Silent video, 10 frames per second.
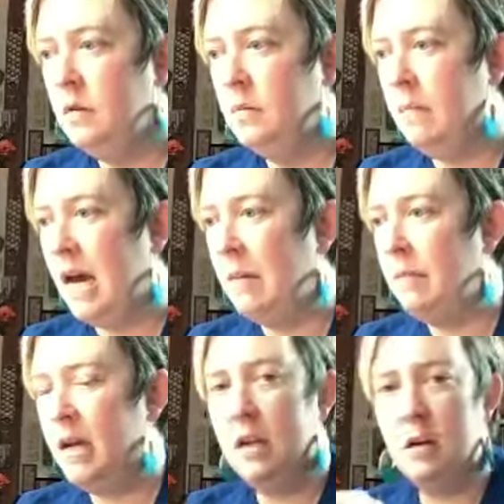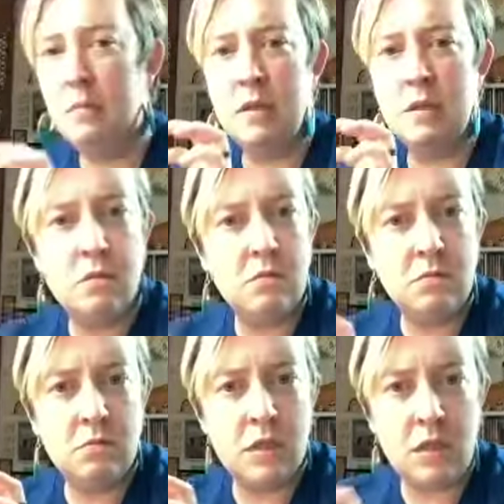matte medium and
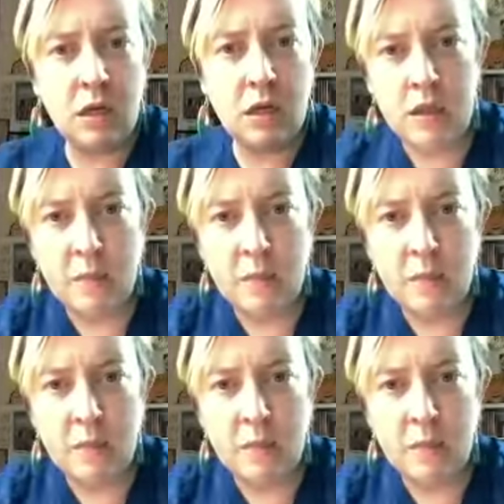stuck it on the